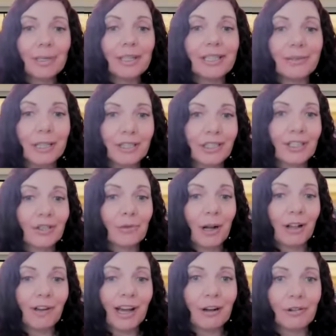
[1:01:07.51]
could be as much as
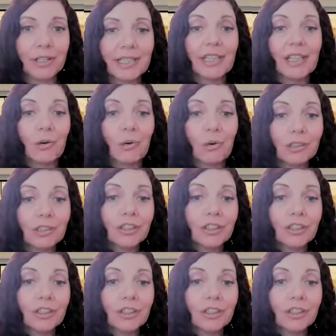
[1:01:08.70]
12 hours. And the